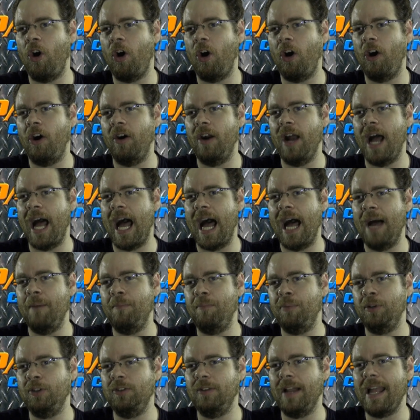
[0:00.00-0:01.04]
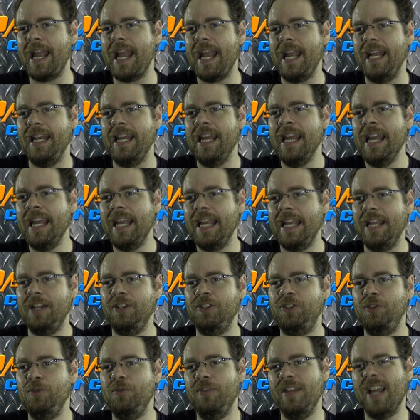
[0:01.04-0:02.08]
are played
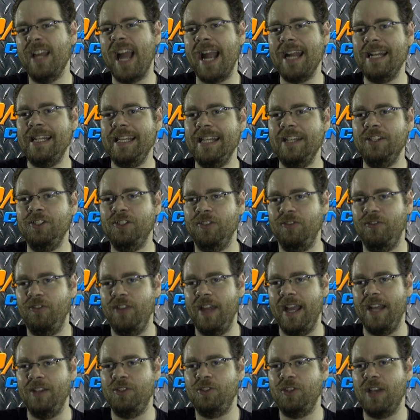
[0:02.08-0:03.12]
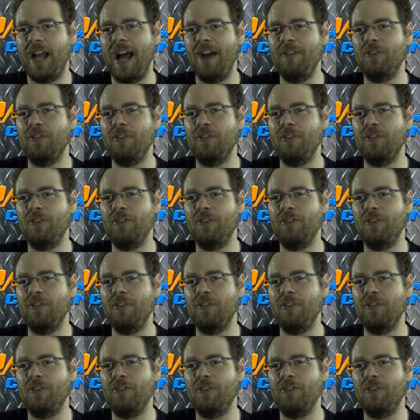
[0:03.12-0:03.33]
into the ideas of this.